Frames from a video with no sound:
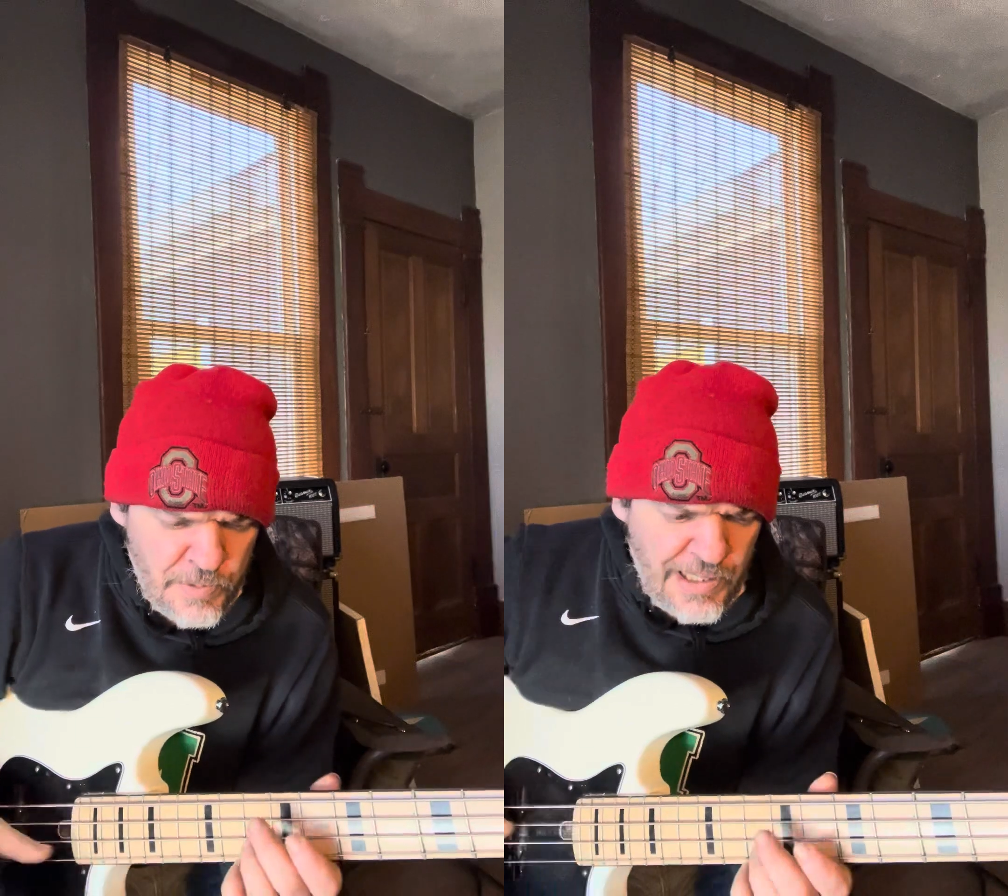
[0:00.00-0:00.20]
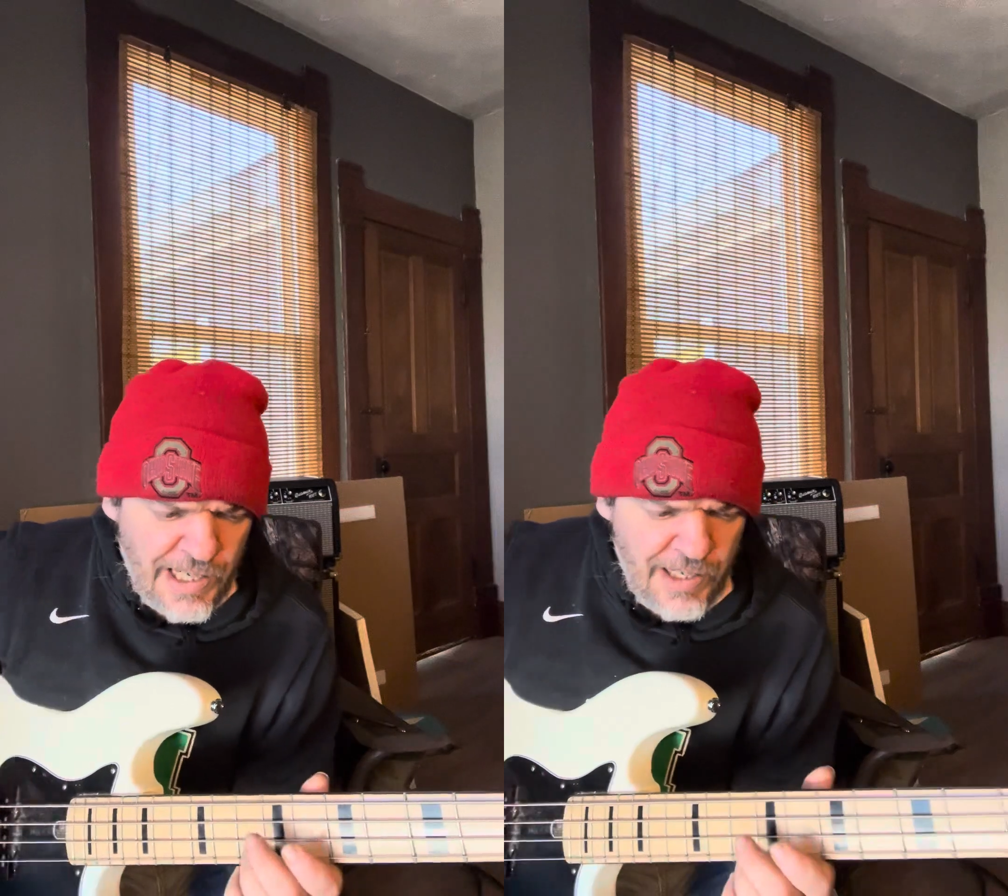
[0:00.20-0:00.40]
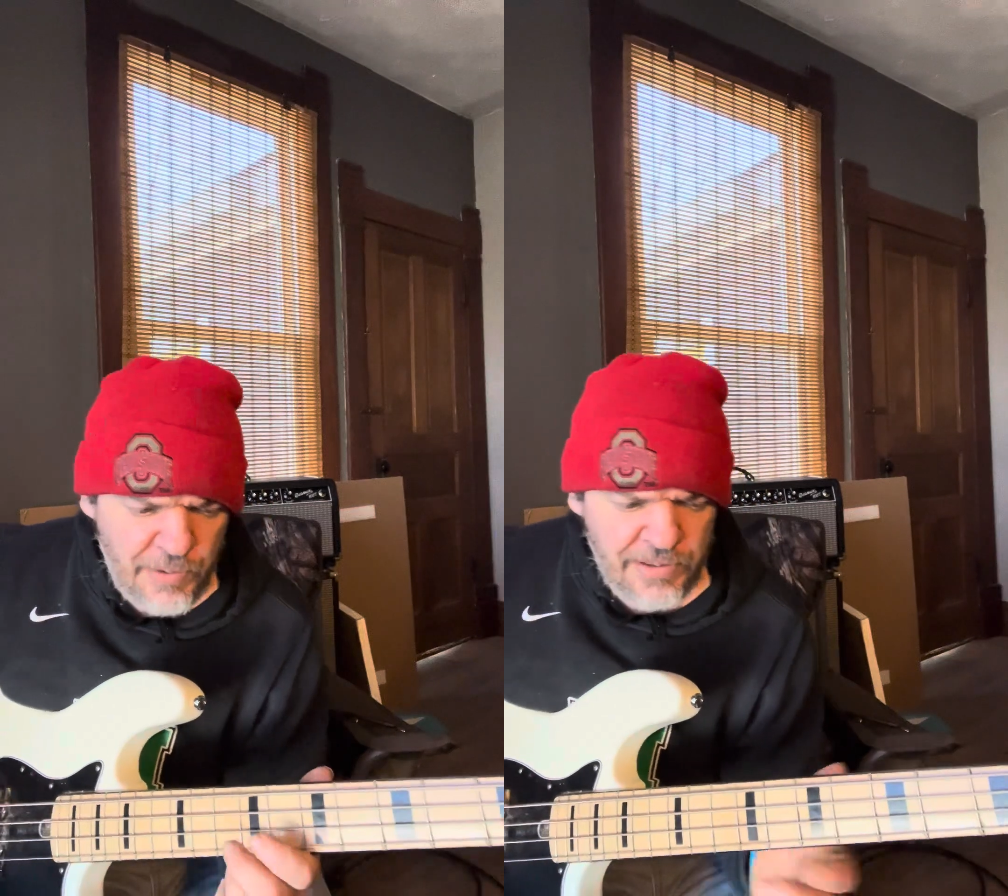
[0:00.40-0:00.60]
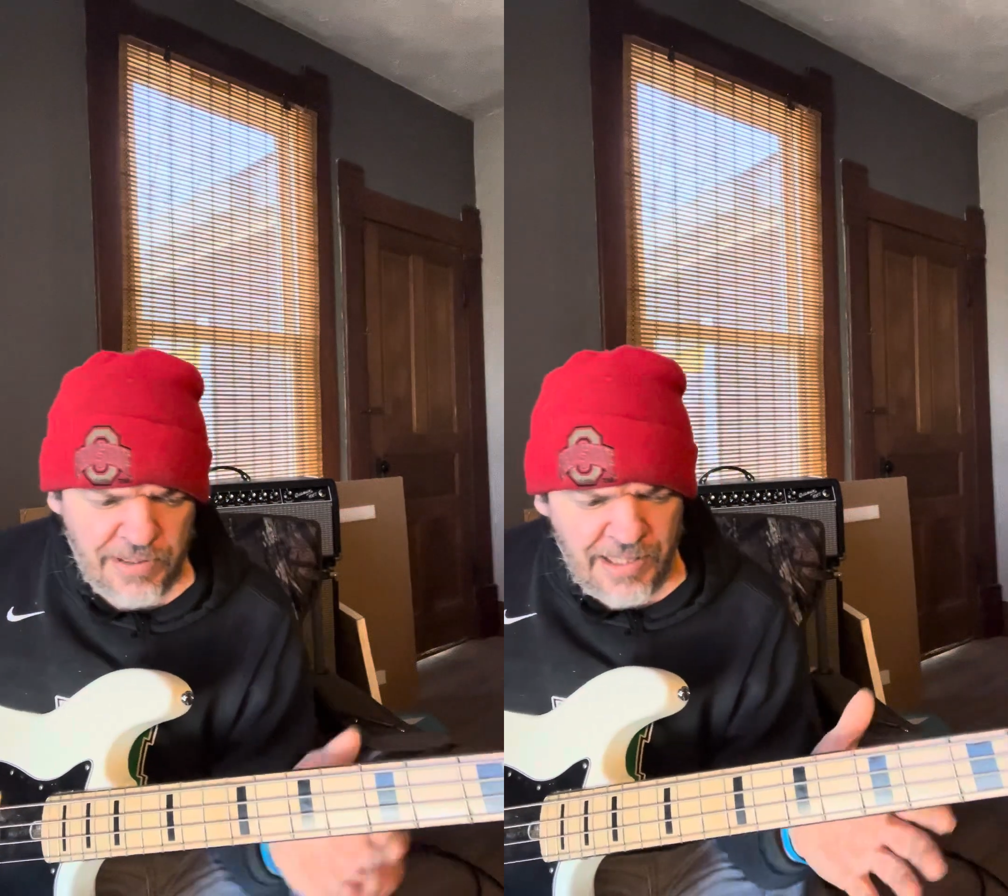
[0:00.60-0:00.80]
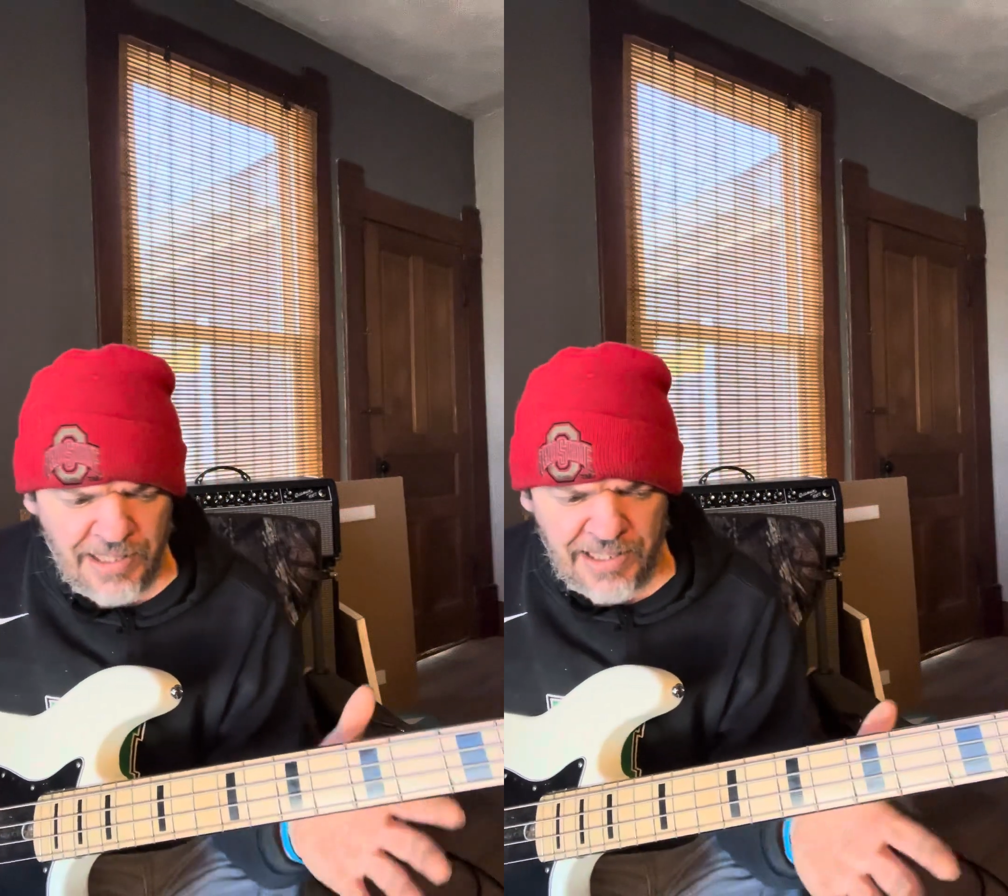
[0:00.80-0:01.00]
I always
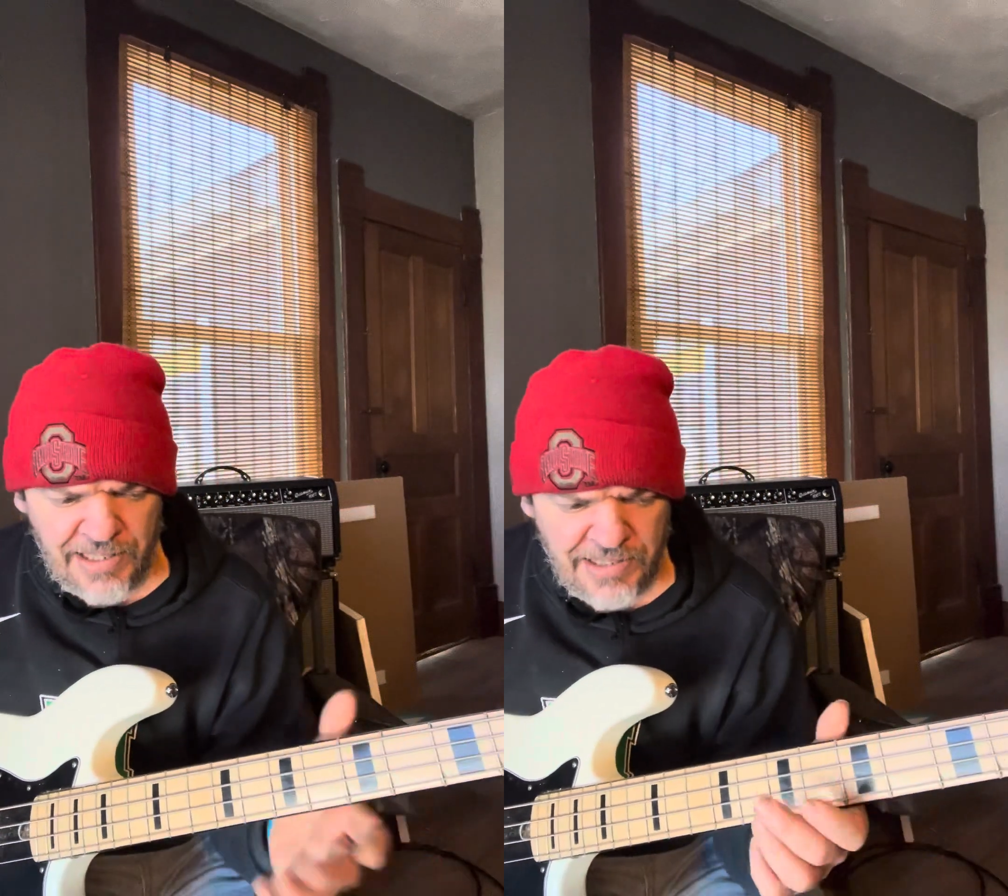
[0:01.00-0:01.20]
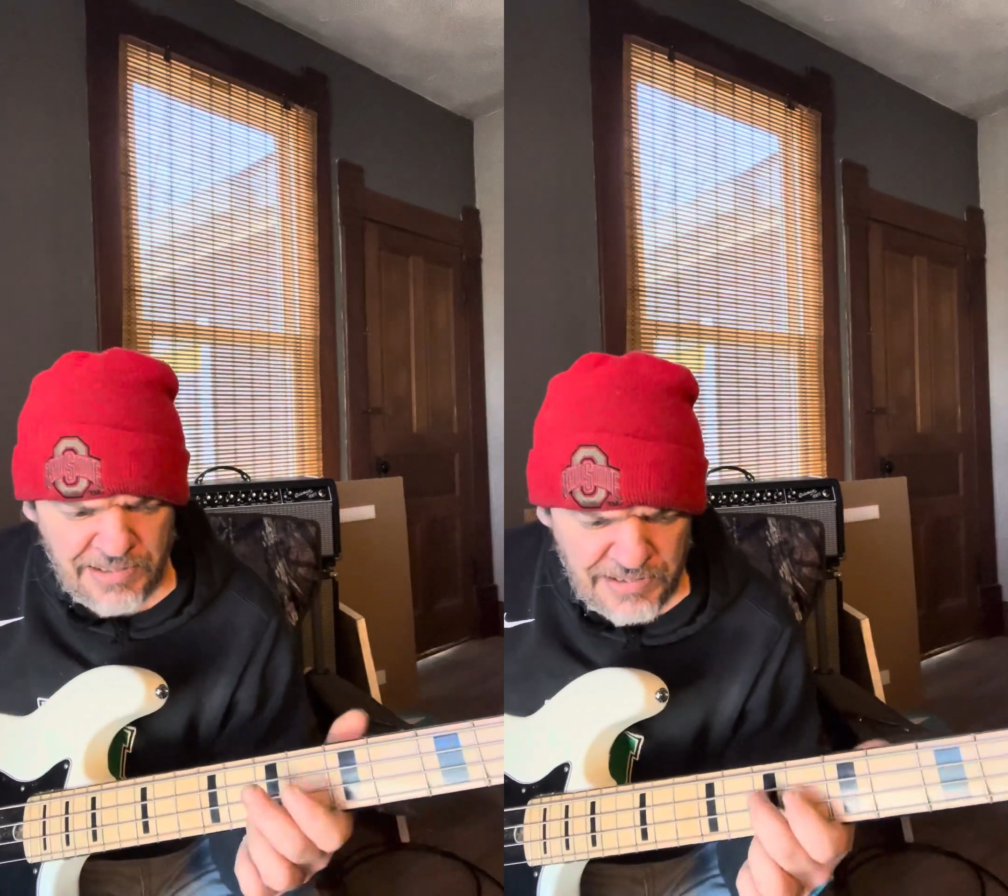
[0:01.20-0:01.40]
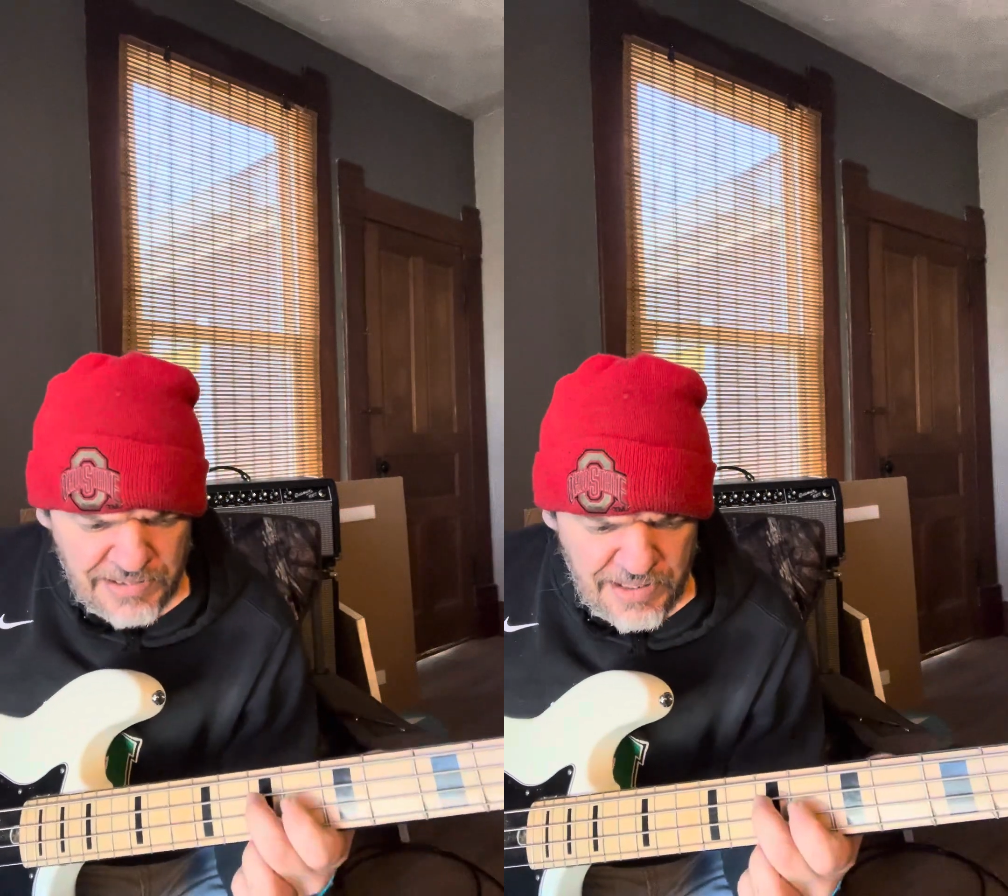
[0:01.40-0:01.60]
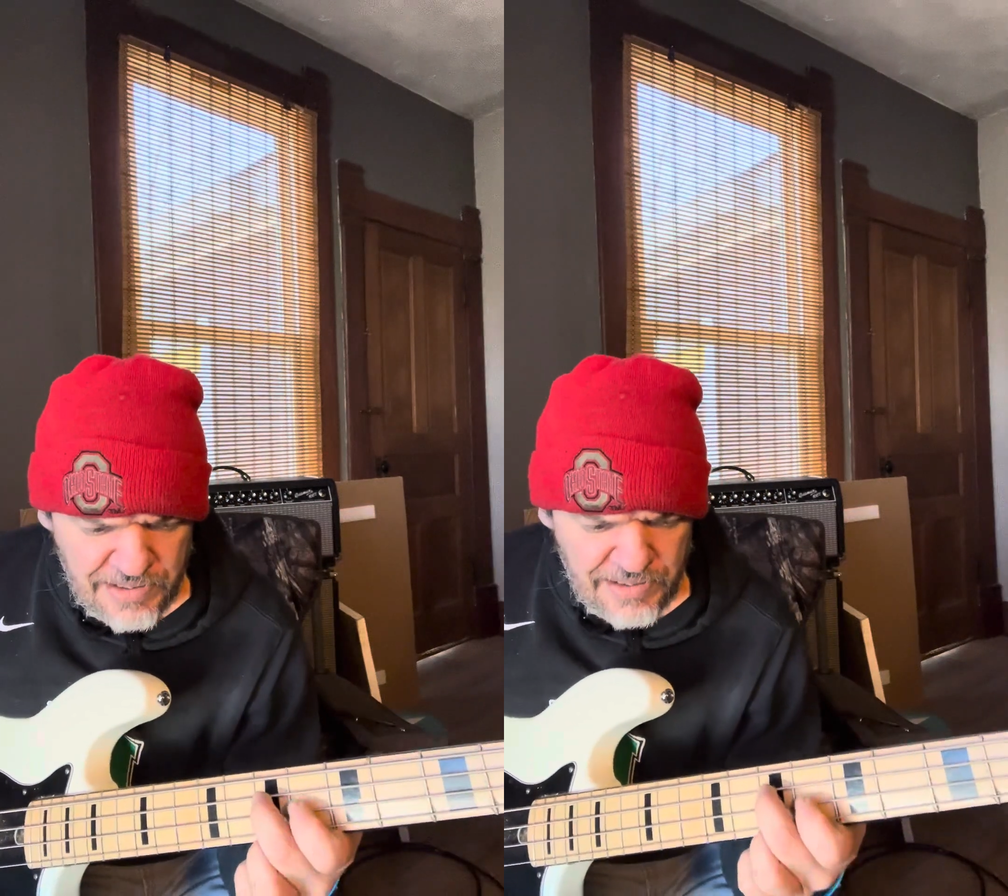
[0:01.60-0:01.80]
say, like, it's